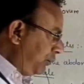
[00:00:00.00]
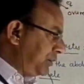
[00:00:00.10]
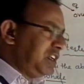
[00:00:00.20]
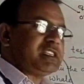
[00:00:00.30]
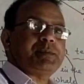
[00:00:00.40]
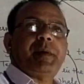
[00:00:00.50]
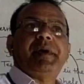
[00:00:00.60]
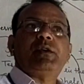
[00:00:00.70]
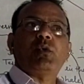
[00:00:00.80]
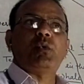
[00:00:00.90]
of these
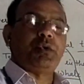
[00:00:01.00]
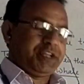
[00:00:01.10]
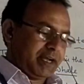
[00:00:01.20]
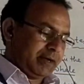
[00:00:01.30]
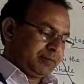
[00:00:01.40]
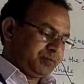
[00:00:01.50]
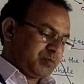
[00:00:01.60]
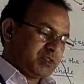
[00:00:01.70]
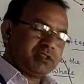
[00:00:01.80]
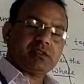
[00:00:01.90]
spermatogonia,
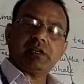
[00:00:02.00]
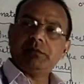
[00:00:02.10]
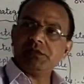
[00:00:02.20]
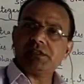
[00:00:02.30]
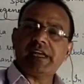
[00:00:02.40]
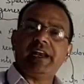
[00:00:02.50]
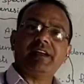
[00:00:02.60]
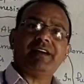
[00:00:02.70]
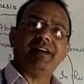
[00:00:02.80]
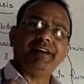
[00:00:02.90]
some
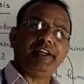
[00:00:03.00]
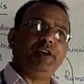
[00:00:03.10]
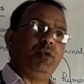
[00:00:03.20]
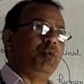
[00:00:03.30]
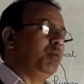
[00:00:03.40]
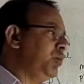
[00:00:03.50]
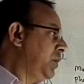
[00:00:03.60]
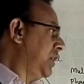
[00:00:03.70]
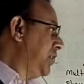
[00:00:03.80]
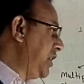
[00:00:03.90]
cells
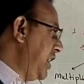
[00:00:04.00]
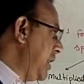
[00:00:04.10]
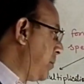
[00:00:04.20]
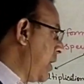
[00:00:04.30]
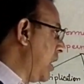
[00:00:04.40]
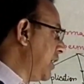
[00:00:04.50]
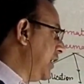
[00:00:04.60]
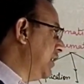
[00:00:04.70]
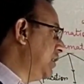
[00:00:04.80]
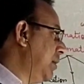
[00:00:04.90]
continue take
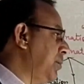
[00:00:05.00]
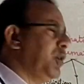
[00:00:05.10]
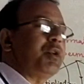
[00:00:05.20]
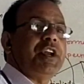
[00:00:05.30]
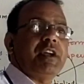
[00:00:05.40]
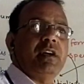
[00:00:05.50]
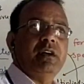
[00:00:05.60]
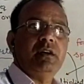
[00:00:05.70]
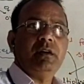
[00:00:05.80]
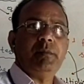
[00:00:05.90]
part in the
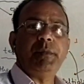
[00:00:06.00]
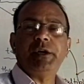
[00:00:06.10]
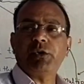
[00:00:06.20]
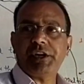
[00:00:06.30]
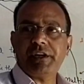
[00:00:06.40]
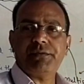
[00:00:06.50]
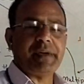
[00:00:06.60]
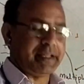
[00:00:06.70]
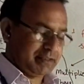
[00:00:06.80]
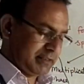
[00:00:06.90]
mitotic
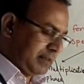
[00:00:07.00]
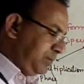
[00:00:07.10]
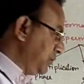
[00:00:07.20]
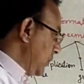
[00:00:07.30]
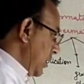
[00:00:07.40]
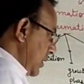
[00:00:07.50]
phase.